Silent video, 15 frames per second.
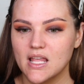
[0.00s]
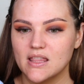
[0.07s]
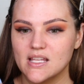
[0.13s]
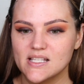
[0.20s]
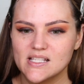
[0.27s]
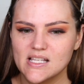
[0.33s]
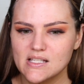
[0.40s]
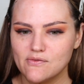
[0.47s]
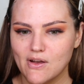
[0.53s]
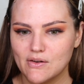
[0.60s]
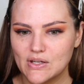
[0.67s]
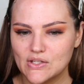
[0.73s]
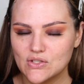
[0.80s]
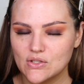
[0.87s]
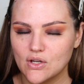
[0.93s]
This says
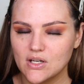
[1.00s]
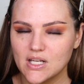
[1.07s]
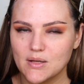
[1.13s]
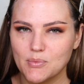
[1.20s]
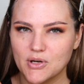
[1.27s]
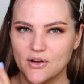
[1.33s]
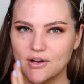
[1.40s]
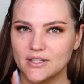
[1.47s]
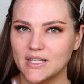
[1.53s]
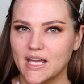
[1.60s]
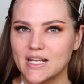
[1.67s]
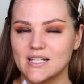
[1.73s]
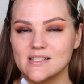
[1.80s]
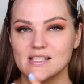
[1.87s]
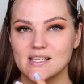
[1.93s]
foundation on it, but
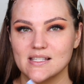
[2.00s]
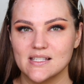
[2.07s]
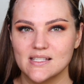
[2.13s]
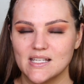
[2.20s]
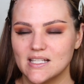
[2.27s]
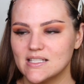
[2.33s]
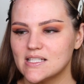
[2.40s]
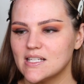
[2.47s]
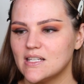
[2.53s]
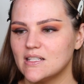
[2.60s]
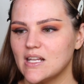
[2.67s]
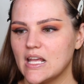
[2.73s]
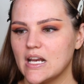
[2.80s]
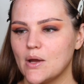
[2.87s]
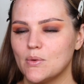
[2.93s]
online it says skin
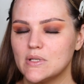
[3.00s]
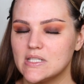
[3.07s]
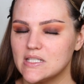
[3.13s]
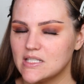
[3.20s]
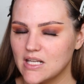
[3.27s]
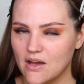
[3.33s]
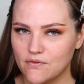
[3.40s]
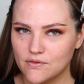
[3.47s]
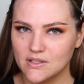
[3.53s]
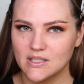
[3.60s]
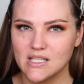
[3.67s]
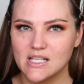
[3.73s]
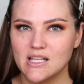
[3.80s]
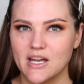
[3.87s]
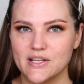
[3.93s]
tint, and I would
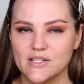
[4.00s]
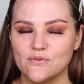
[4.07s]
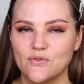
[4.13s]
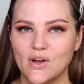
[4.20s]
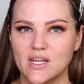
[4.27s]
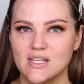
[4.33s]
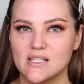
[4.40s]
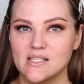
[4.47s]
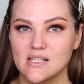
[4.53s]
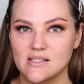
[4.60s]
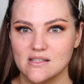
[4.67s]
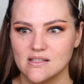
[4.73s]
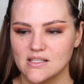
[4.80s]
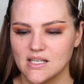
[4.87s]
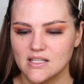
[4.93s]
definitely classify this as
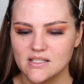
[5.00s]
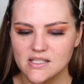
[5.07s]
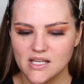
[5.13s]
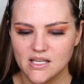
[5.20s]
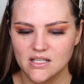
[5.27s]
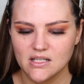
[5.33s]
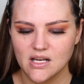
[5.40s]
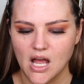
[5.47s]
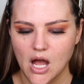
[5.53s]
a skin tint.